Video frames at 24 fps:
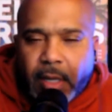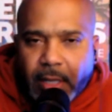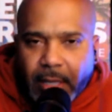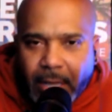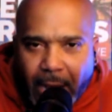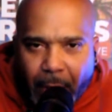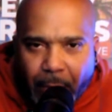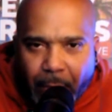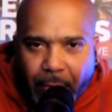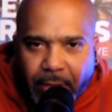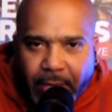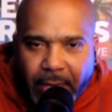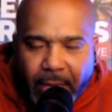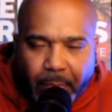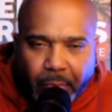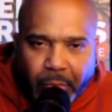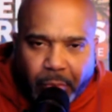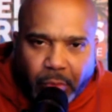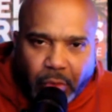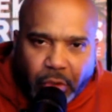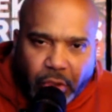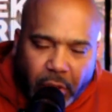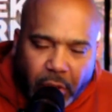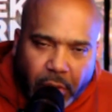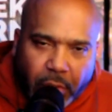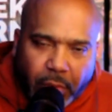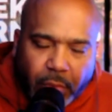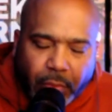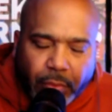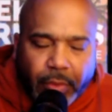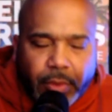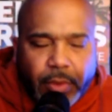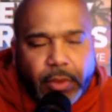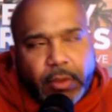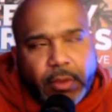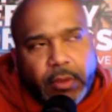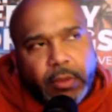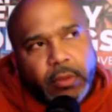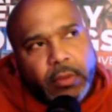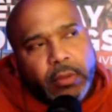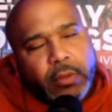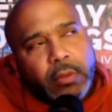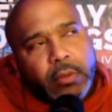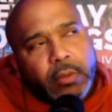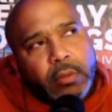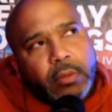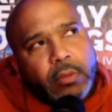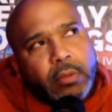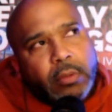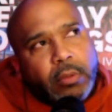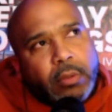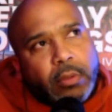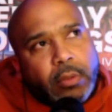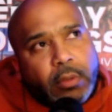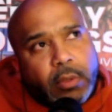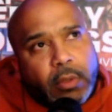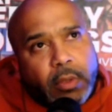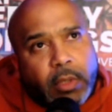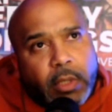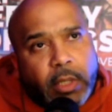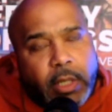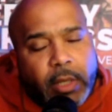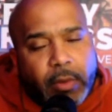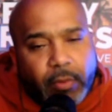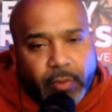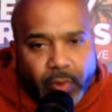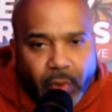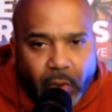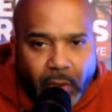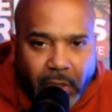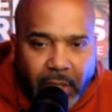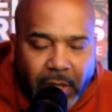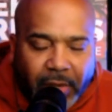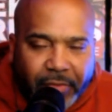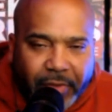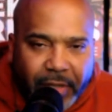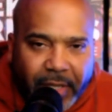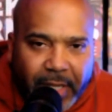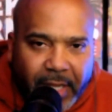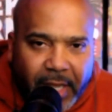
got with Apryl Jones. He was on Love and